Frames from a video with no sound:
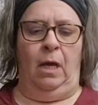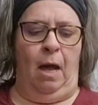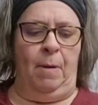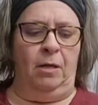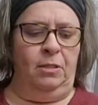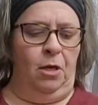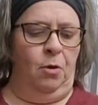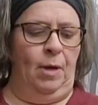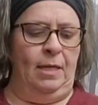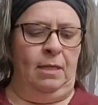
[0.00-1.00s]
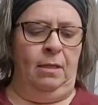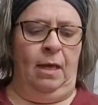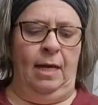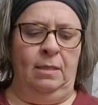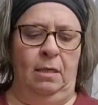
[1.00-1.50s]
I'm also, as
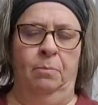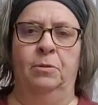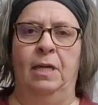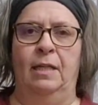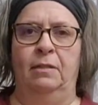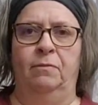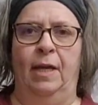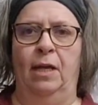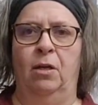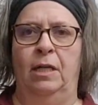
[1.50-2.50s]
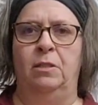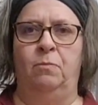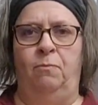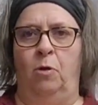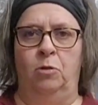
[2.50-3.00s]
a protective layer as
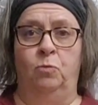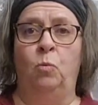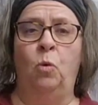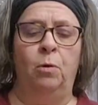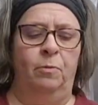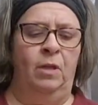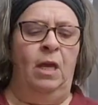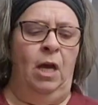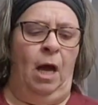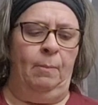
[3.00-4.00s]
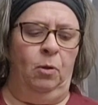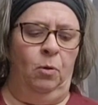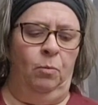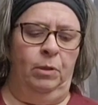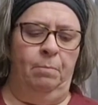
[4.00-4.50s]
far as warmth, I'm
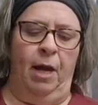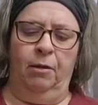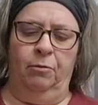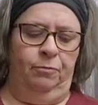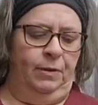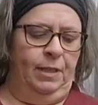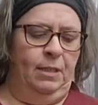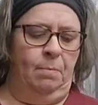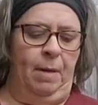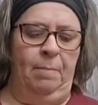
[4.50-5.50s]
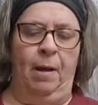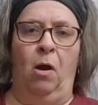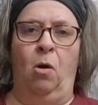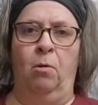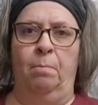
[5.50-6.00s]
going with the micro fleece made by
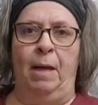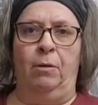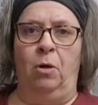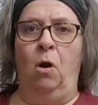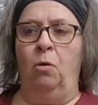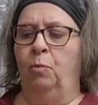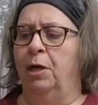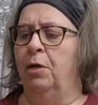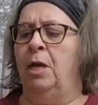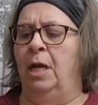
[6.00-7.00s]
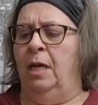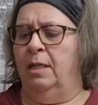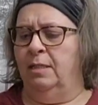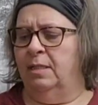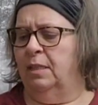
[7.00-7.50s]
Mountain Hardwear.
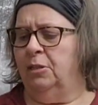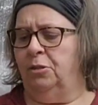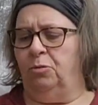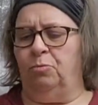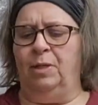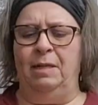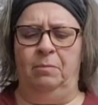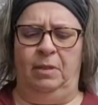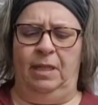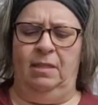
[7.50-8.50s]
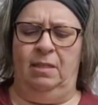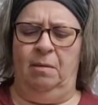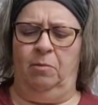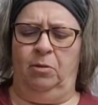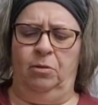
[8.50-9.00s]
This is extremely
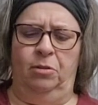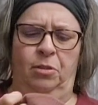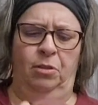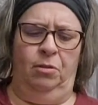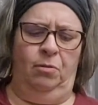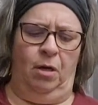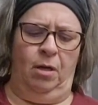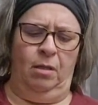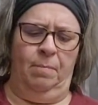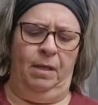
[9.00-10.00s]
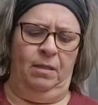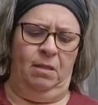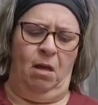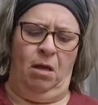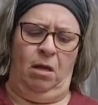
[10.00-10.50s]
similar to the
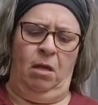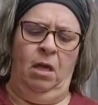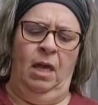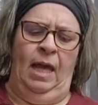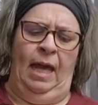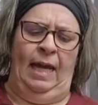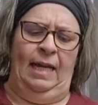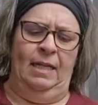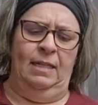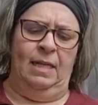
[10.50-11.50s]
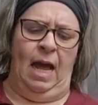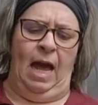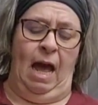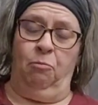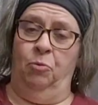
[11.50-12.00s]
Melanzana, and
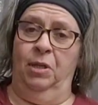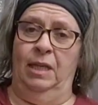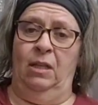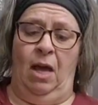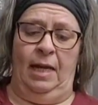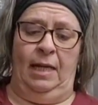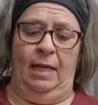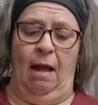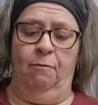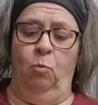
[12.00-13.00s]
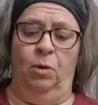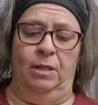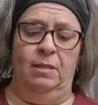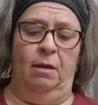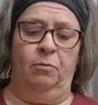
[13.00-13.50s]
I really like it. I've worn
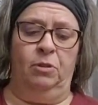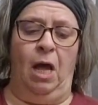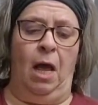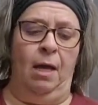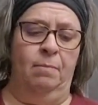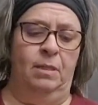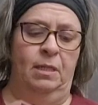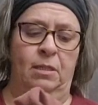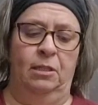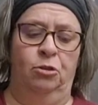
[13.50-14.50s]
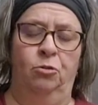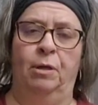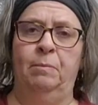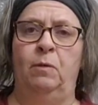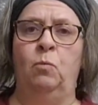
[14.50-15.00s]
it several times. It's
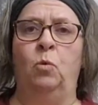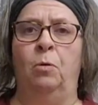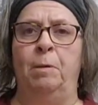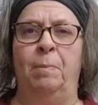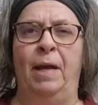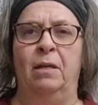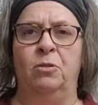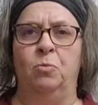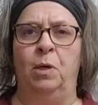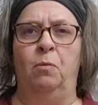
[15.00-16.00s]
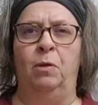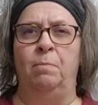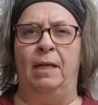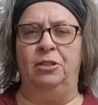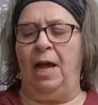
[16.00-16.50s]
extremely warm. It pairs well with
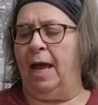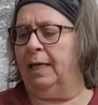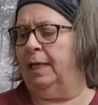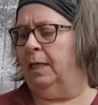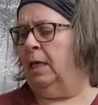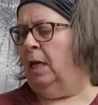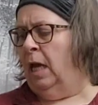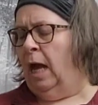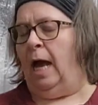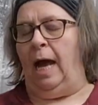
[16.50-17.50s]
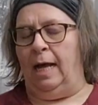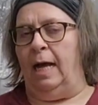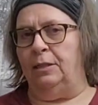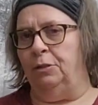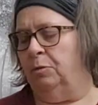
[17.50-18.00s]
my jacket.
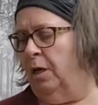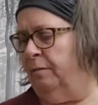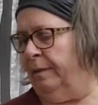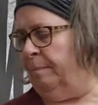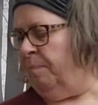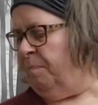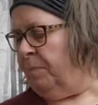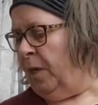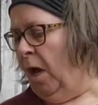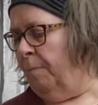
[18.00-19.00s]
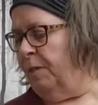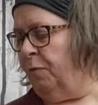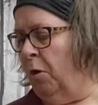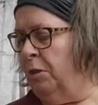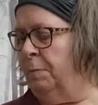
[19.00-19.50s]
I do love it. As
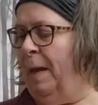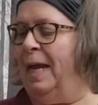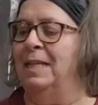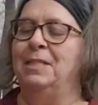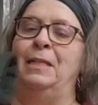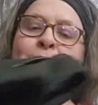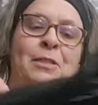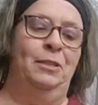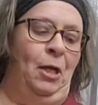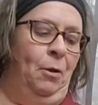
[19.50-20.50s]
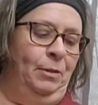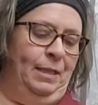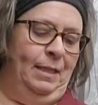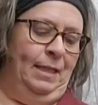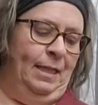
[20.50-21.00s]
far as pants, I just honed
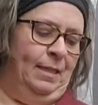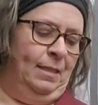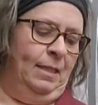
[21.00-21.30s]
in this.